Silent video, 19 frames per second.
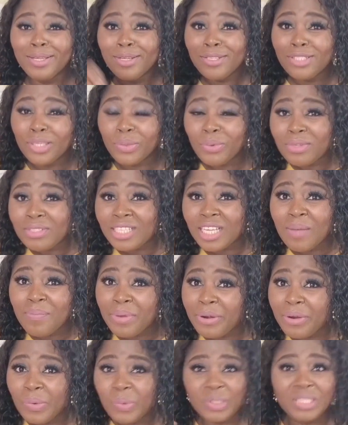someone
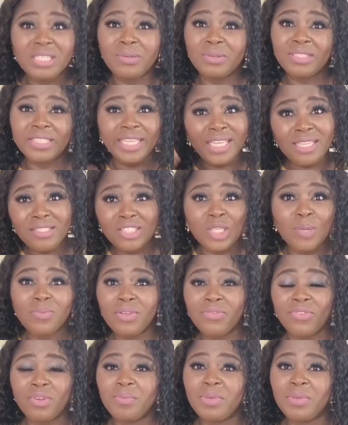tampering with it or taking something from